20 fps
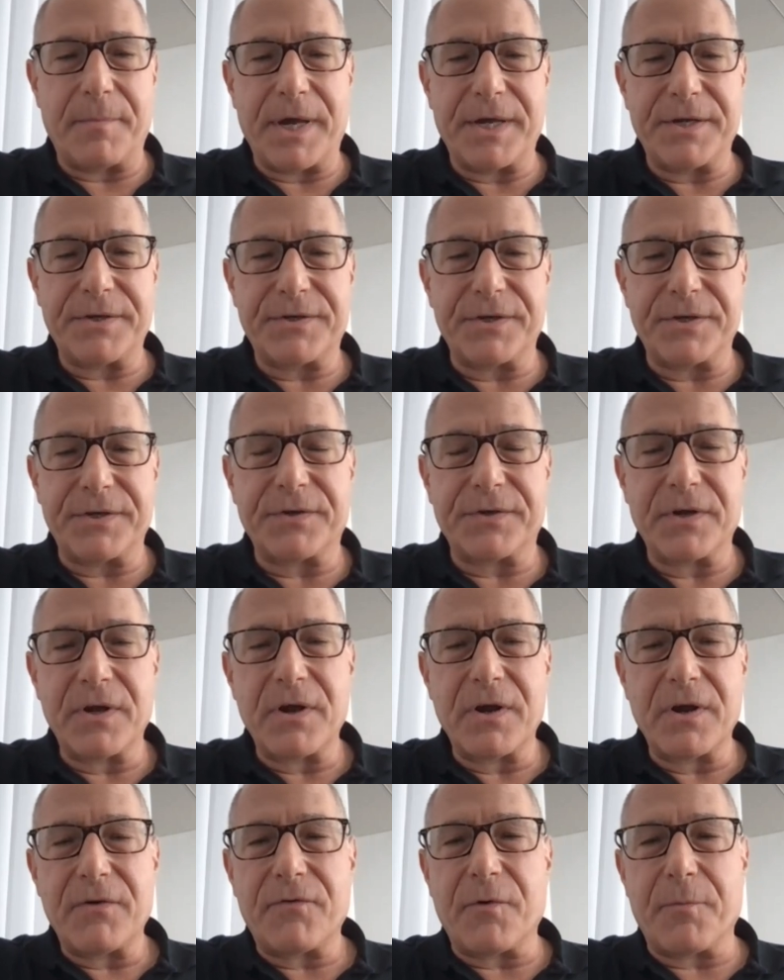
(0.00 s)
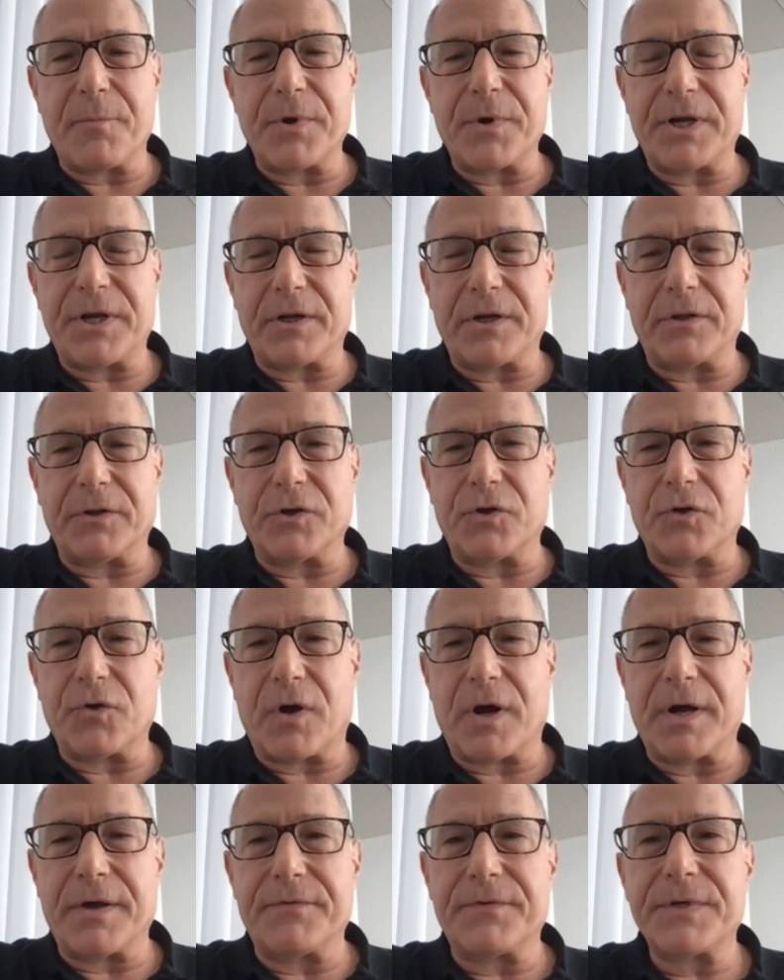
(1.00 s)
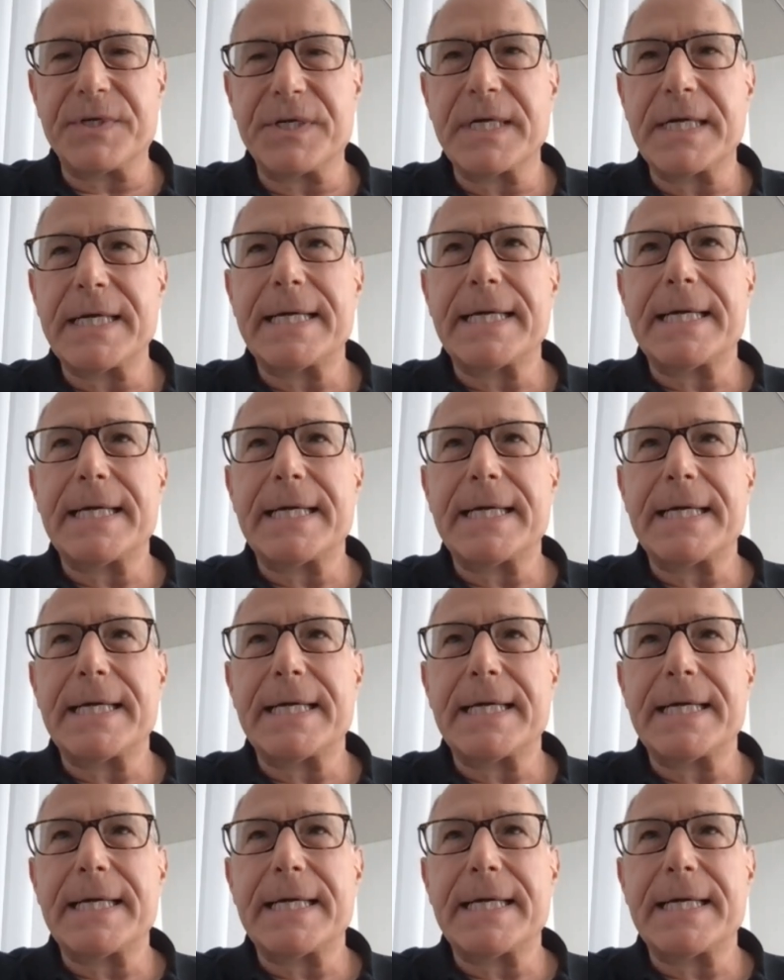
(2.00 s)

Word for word: basis for particular drives